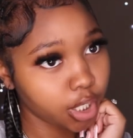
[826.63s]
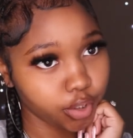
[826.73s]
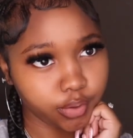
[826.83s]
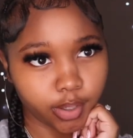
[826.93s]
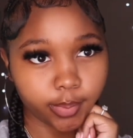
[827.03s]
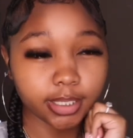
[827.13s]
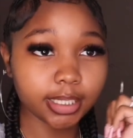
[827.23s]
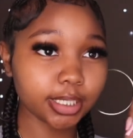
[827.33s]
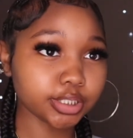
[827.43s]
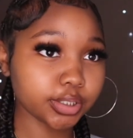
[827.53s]
you know and
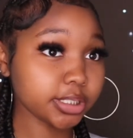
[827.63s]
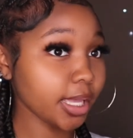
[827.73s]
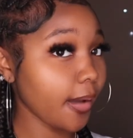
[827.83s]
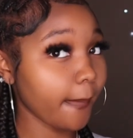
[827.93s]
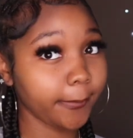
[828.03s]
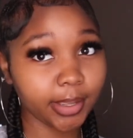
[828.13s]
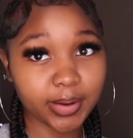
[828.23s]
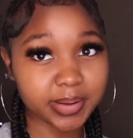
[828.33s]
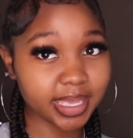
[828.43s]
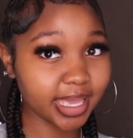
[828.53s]
look at yourself
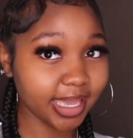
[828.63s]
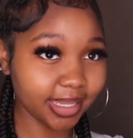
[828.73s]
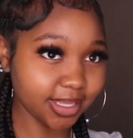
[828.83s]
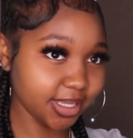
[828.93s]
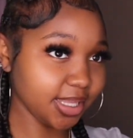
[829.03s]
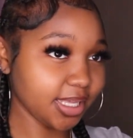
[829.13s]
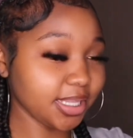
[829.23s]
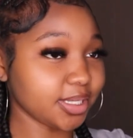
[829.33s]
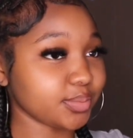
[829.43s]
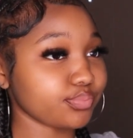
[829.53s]
period look
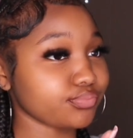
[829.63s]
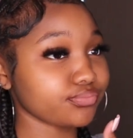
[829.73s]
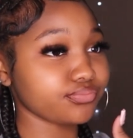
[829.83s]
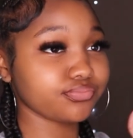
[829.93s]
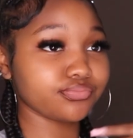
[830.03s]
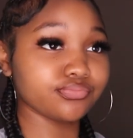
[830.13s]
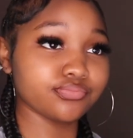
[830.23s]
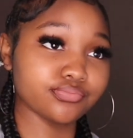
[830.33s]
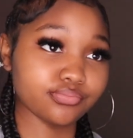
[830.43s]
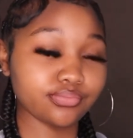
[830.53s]
look look
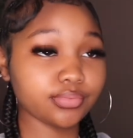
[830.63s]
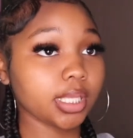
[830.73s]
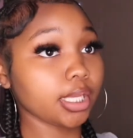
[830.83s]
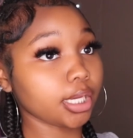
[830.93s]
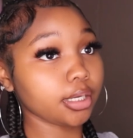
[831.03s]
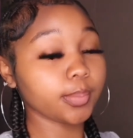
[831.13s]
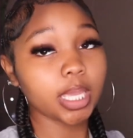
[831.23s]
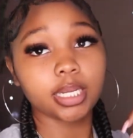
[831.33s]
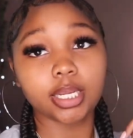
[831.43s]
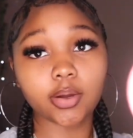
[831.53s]
mm-hmm yep
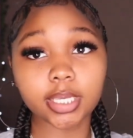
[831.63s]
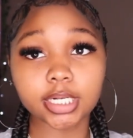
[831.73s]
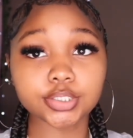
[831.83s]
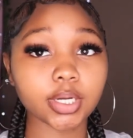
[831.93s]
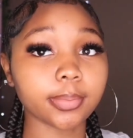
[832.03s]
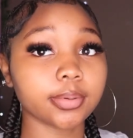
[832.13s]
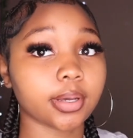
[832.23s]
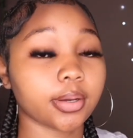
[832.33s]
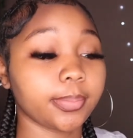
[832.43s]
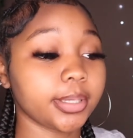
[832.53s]
don't get in trouble
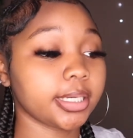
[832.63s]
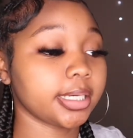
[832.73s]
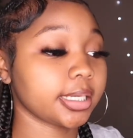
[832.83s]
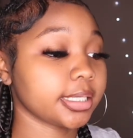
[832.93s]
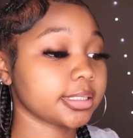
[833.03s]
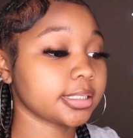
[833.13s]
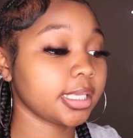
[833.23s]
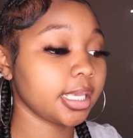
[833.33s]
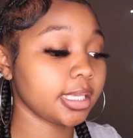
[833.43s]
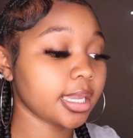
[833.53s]
though because
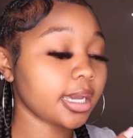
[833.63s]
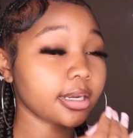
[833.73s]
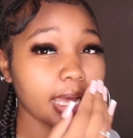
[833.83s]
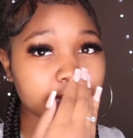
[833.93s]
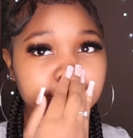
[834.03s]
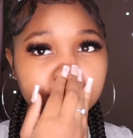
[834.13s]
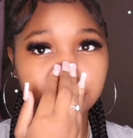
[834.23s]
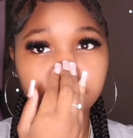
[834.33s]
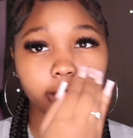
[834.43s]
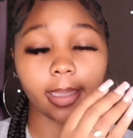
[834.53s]
y'all know how
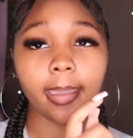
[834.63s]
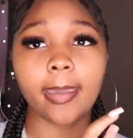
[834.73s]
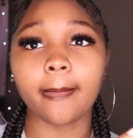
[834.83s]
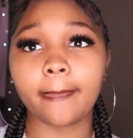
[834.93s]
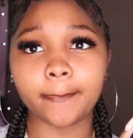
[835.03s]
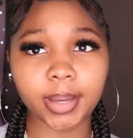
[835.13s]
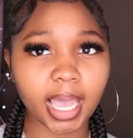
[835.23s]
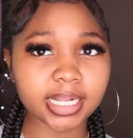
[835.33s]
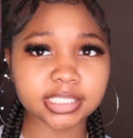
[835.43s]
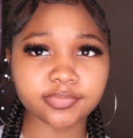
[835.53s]
teachers be but
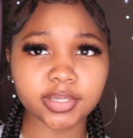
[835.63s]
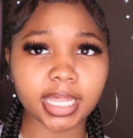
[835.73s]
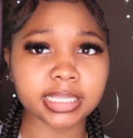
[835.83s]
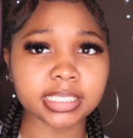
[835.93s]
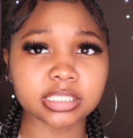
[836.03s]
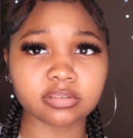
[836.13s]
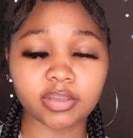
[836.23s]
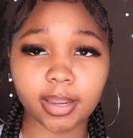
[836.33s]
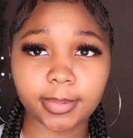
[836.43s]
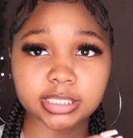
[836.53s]
i just feel like this is
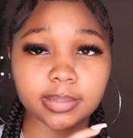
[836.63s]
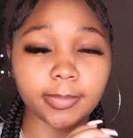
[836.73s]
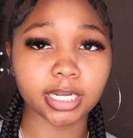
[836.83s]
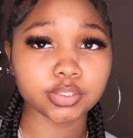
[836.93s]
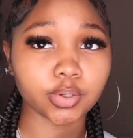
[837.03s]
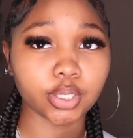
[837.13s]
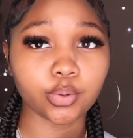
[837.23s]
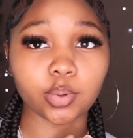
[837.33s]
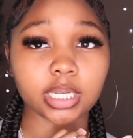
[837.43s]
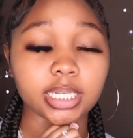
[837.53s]
very much mandatory
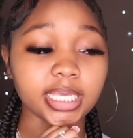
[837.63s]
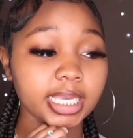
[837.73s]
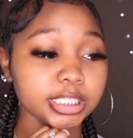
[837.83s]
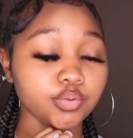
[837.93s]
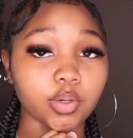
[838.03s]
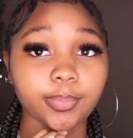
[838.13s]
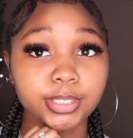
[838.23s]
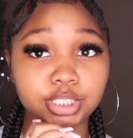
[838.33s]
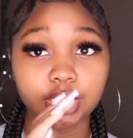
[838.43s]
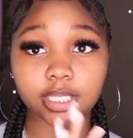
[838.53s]
you in class you want to
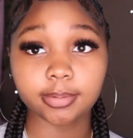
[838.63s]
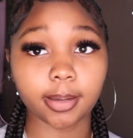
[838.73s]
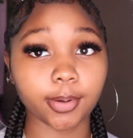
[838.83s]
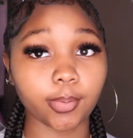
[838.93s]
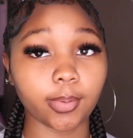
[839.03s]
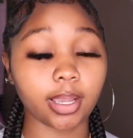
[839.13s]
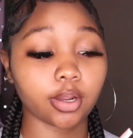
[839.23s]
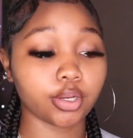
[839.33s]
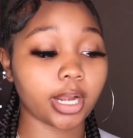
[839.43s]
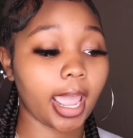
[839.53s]
put your lip combo
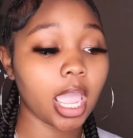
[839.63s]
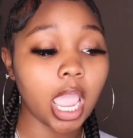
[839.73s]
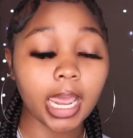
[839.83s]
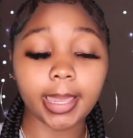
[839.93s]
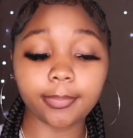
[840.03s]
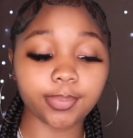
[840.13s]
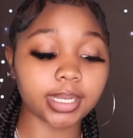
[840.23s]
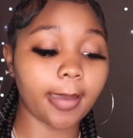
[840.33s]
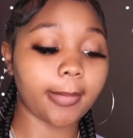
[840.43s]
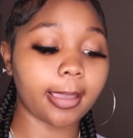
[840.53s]
on you're like let me pull
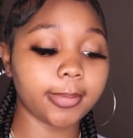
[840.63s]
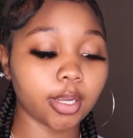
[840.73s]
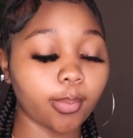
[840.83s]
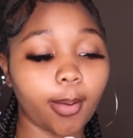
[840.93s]
out my mirror